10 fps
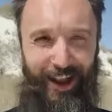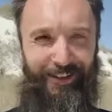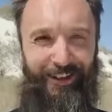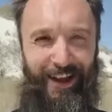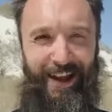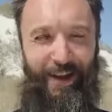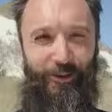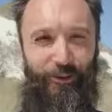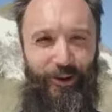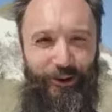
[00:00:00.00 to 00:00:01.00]
and today
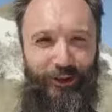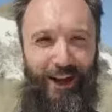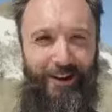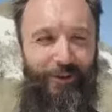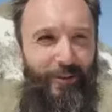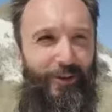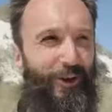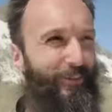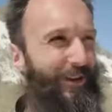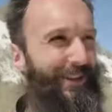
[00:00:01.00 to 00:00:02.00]
on The Wizard Life I'm
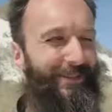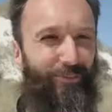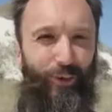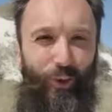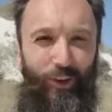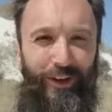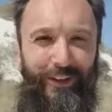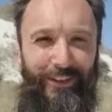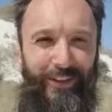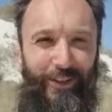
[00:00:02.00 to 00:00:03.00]
going to be
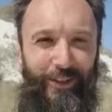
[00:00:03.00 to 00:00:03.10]
exploring